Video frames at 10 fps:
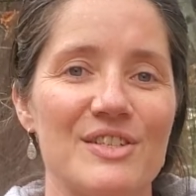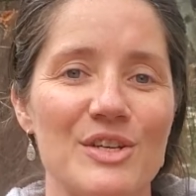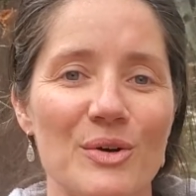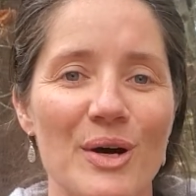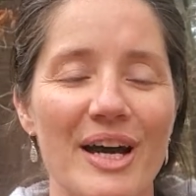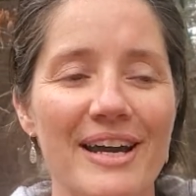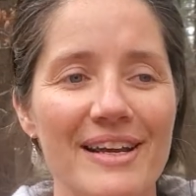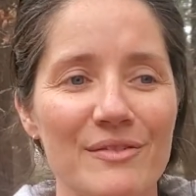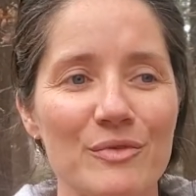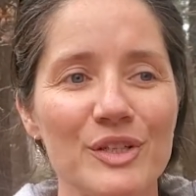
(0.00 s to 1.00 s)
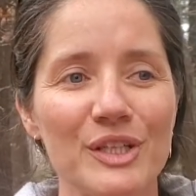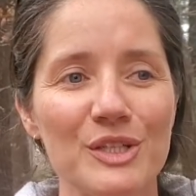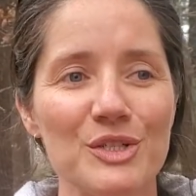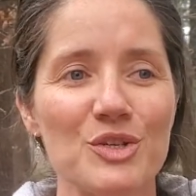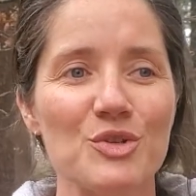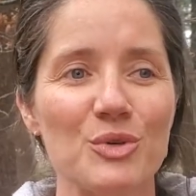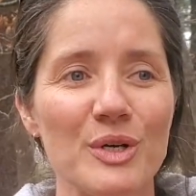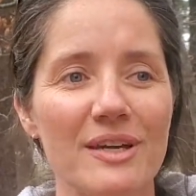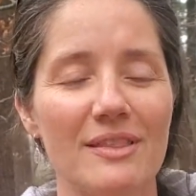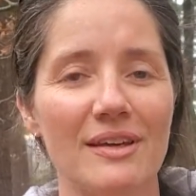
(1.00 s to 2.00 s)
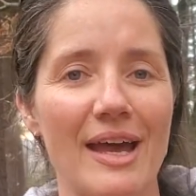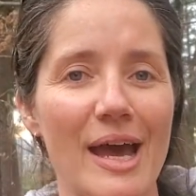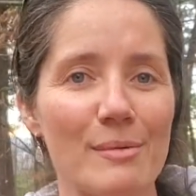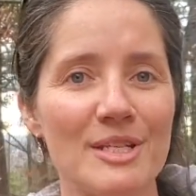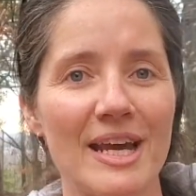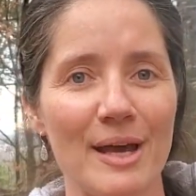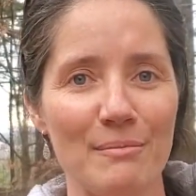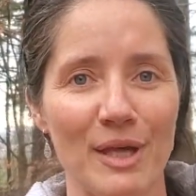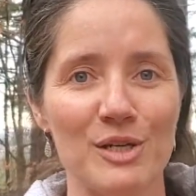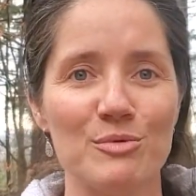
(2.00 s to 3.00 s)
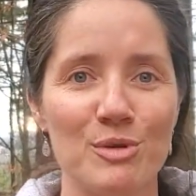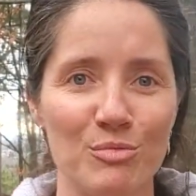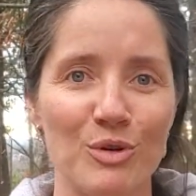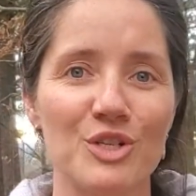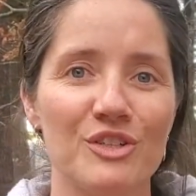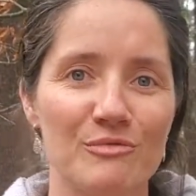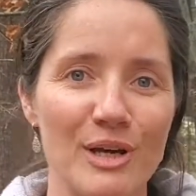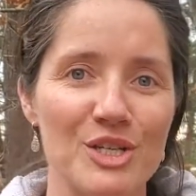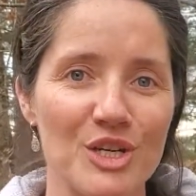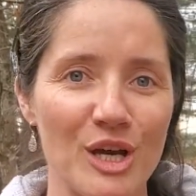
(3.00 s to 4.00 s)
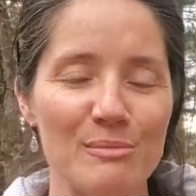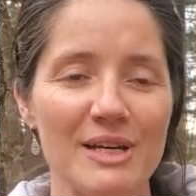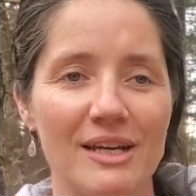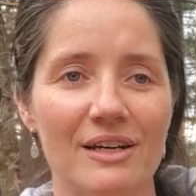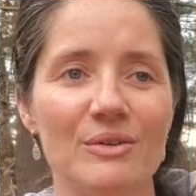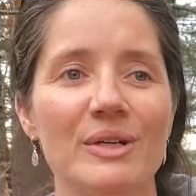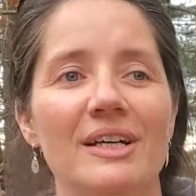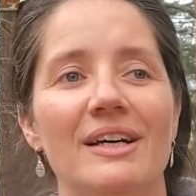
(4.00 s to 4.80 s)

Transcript: So I really enjoy the habitat management portion of my job now.